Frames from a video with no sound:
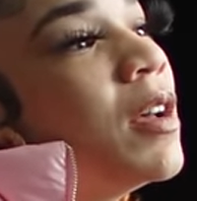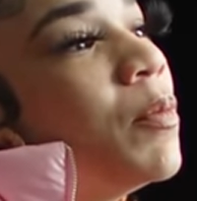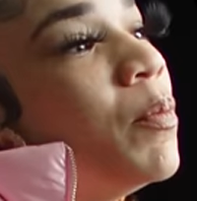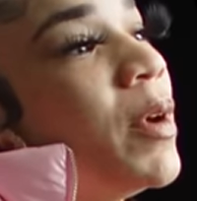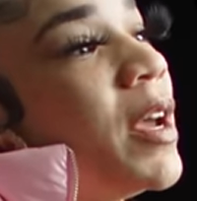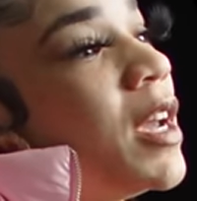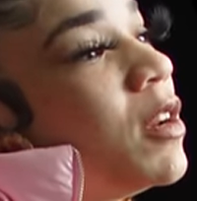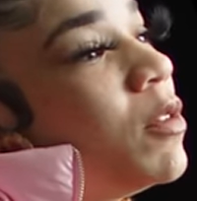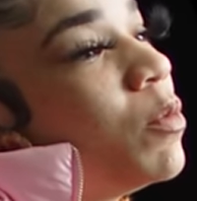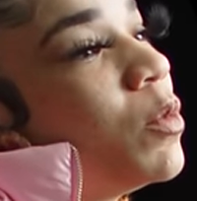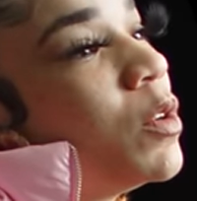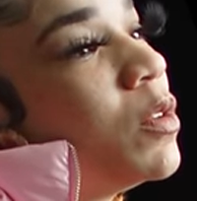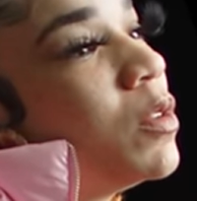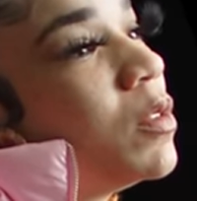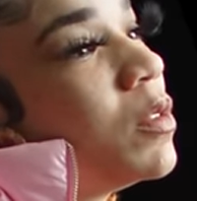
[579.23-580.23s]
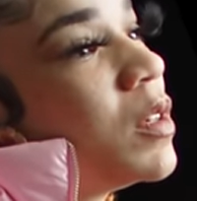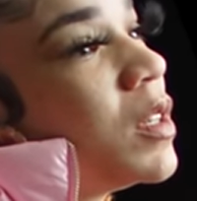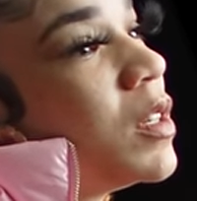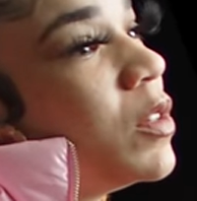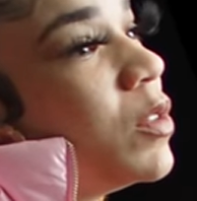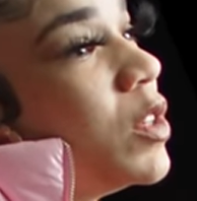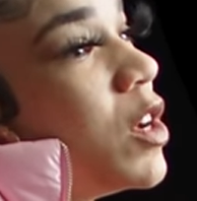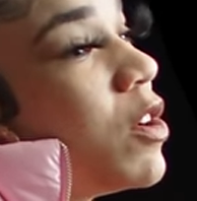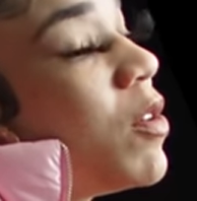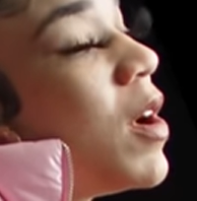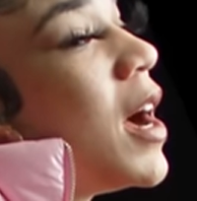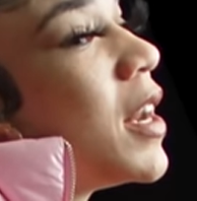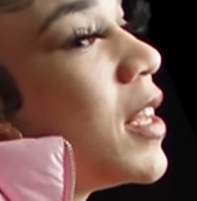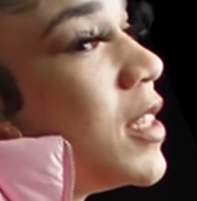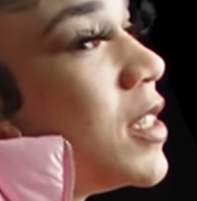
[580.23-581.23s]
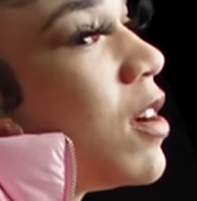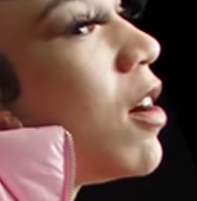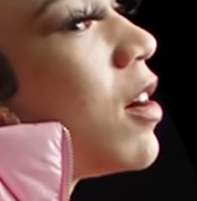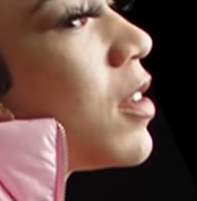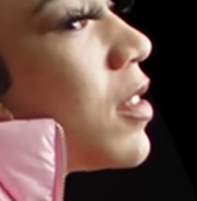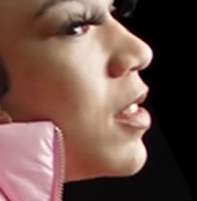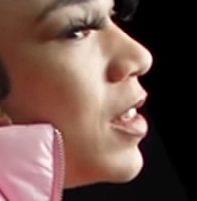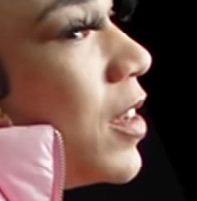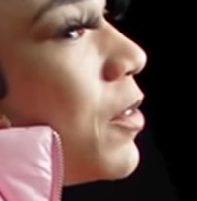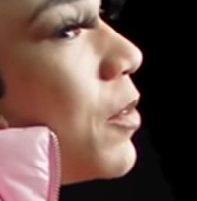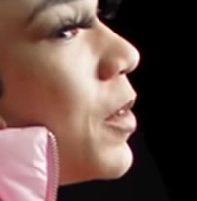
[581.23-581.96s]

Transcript: men will know how to talk their